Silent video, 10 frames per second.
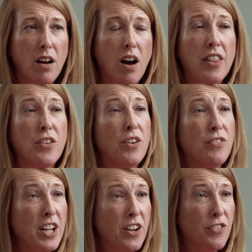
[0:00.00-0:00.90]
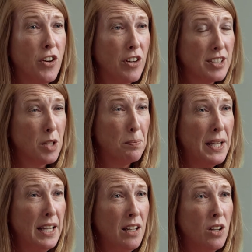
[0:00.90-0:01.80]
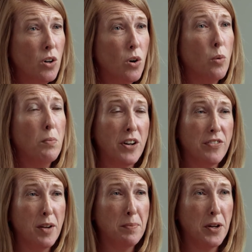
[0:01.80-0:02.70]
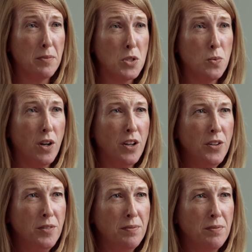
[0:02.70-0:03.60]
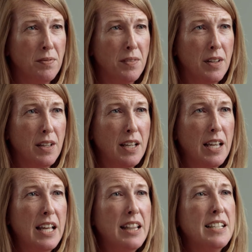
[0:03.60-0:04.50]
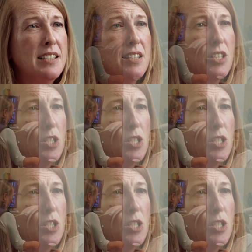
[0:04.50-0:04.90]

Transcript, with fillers: either a video fluoroscopy or modified barium swallow. This is a